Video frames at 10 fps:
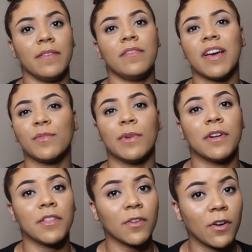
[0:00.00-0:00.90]
If you guys want
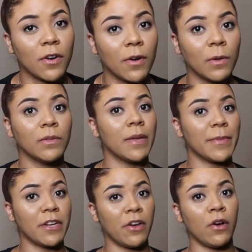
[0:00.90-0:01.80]
another haul, let
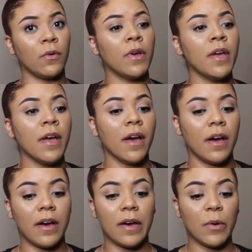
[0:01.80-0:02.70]
me know
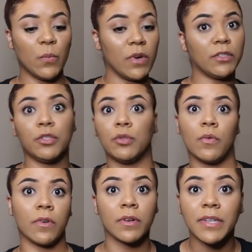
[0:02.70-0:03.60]
what
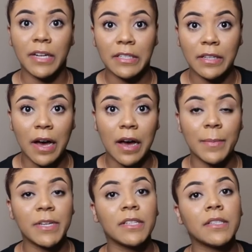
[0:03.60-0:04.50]
store down in the
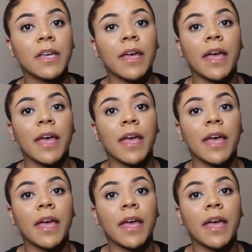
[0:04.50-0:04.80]
comments.